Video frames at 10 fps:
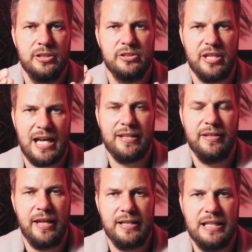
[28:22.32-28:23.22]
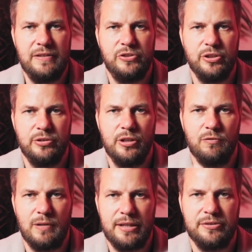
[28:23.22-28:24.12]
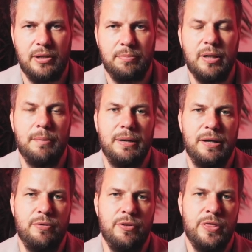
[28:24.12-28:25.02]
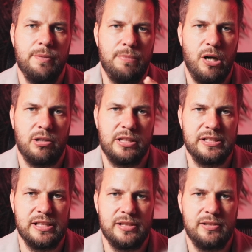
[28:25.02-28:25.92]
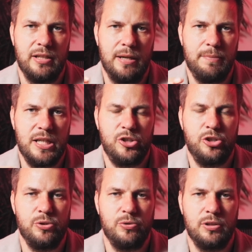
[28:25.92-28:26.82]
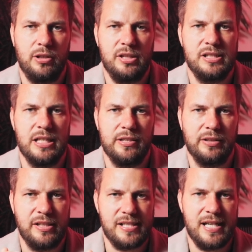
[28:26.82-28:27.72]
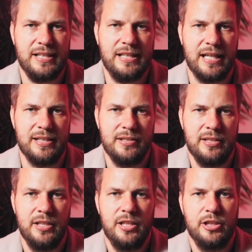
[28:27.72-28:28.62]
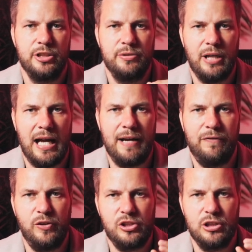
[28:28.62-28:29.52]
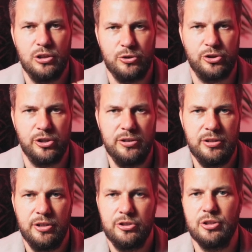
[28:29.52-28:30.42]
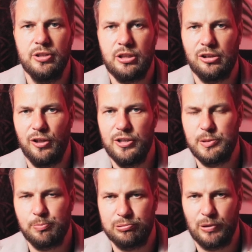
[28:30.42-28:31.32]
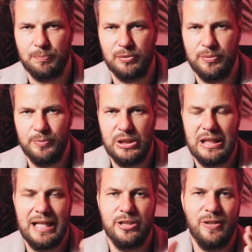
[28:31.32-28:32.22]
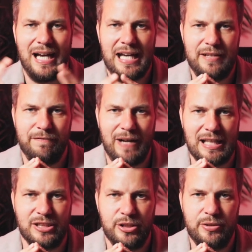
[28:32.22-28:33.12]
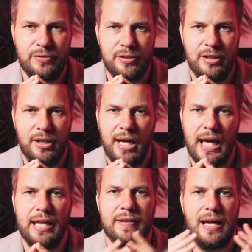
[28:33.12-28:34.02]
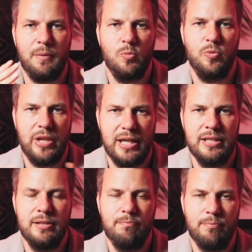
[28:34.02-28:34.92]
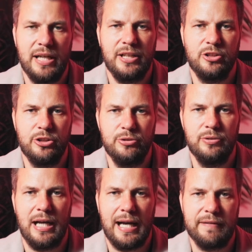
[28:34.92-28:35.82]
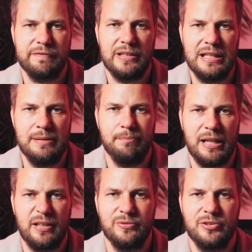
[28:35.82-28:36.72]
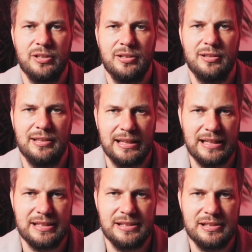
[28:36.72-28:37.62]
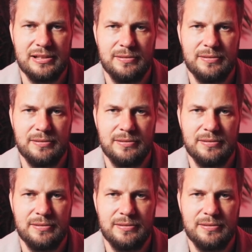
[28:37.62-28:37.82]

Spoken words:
So that then gives you a roundup about the marketing. And make sure, like I said, I'm going to say it again, you have a solution to the client's problem and you add value, and that will then make you have inbound leads.